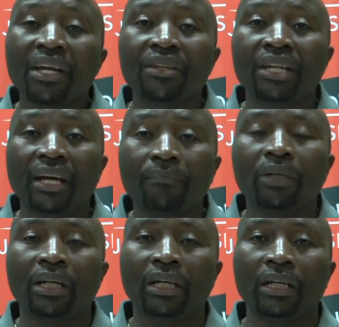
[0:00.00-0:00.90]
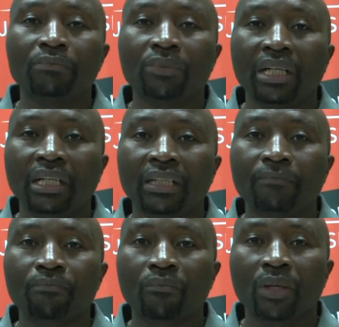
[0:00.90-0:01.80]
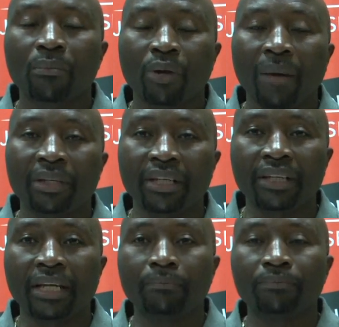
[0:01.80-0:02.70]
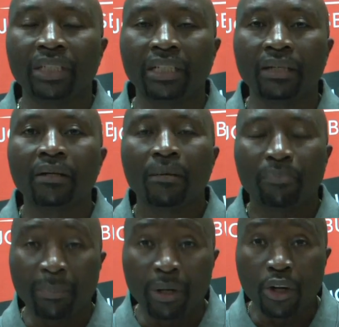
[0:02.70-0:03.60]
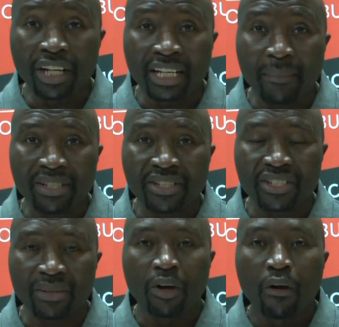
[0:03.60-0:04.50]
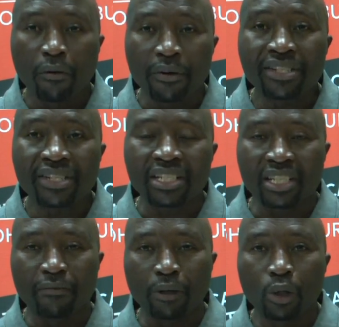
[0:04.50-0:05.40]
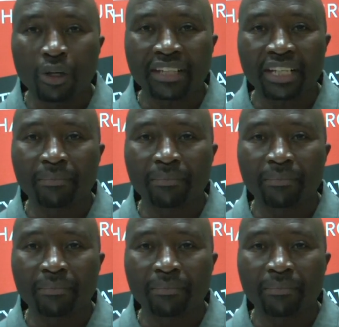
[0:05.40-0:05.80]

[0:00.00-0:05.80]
in the probably in the Babylonian number system. For instance, if you look at the